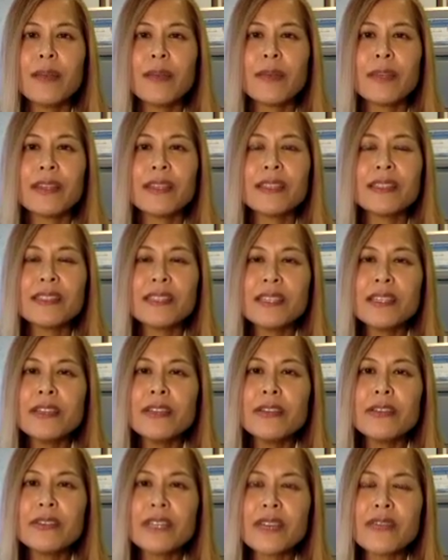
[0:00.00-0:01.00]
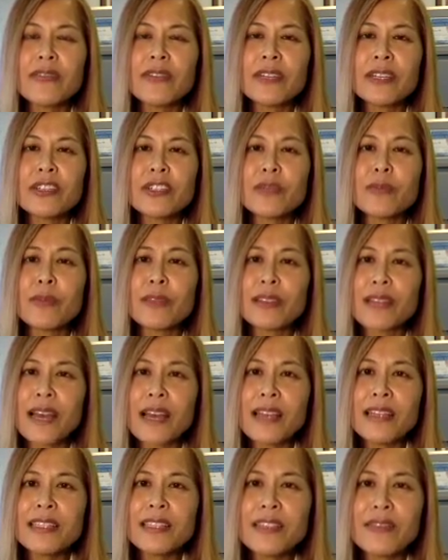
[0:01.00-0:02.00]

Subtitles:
But the singular definition belies